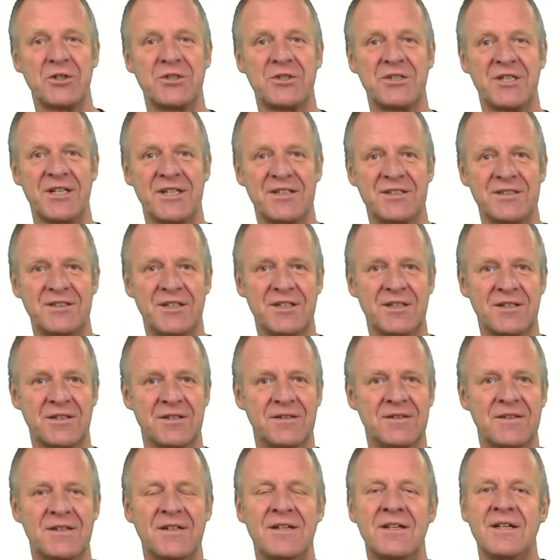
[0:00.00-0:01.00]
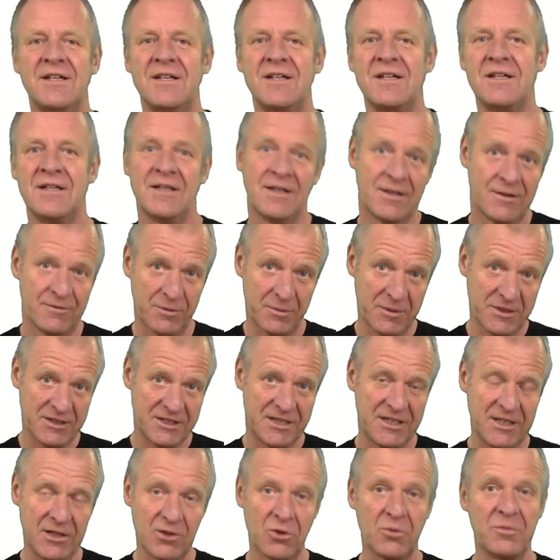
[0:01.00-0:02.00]
During drilling operations
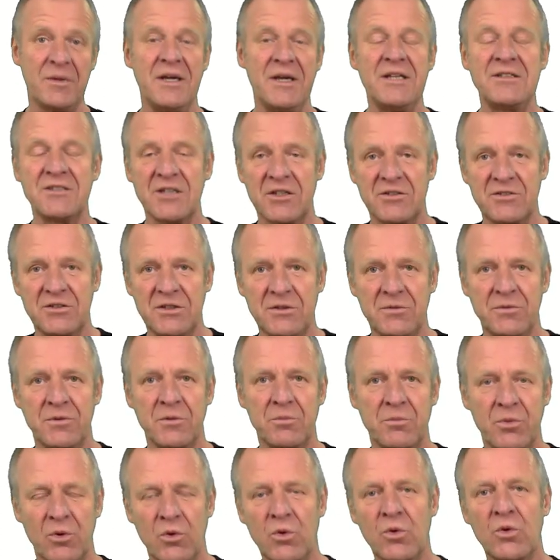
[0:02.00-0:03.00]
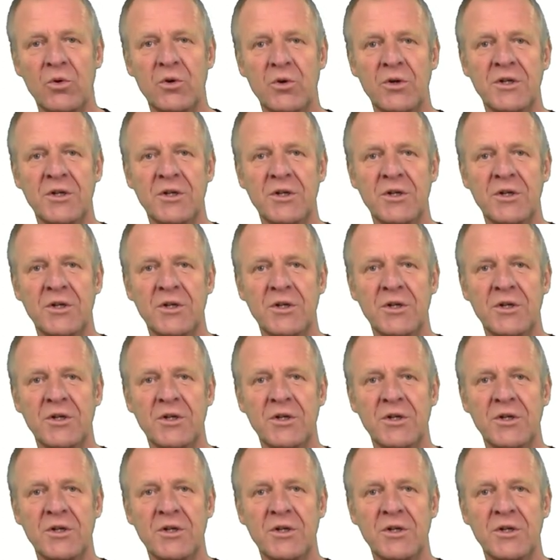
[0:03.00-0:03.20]
kilometers deep into the earth,